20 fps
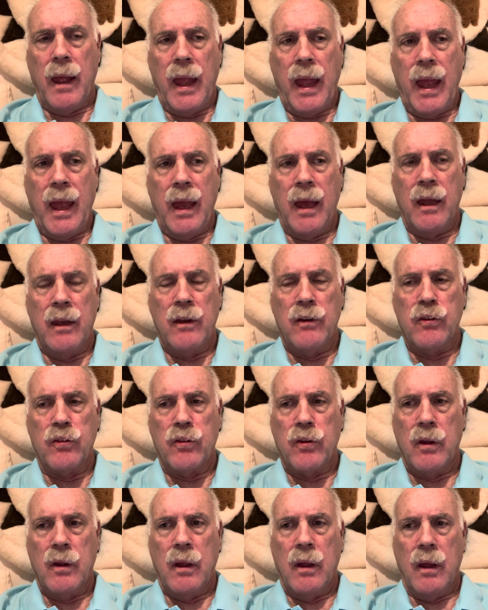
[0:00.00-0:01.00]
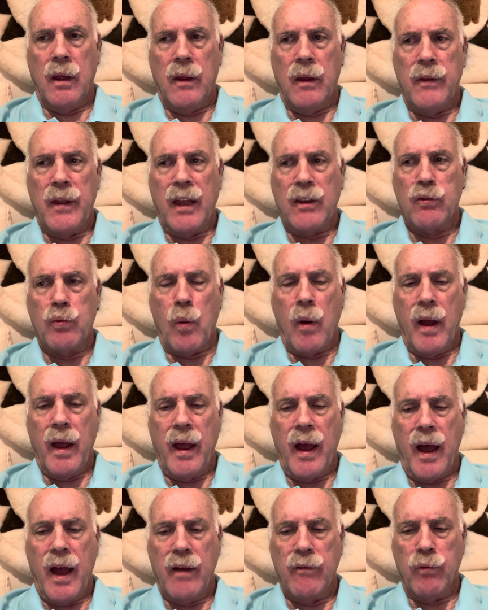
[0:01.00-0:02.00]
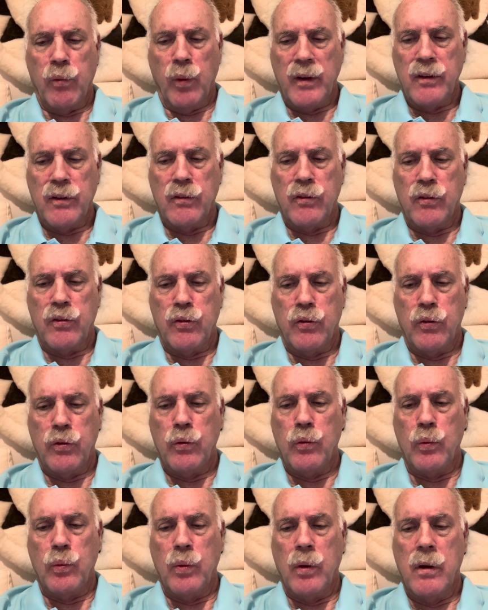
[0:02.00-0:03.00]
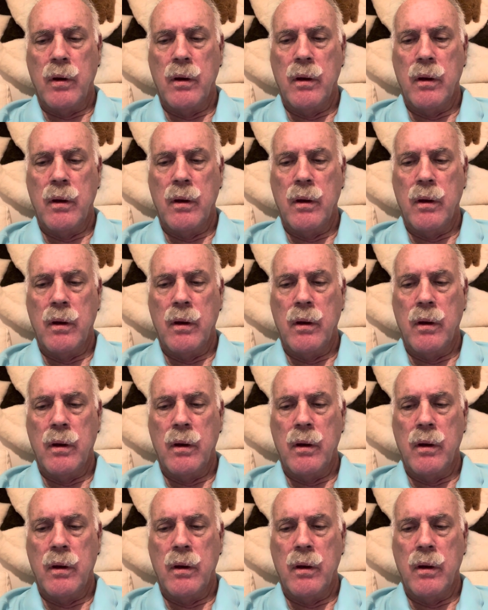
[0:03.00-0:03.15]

And that's why I've written to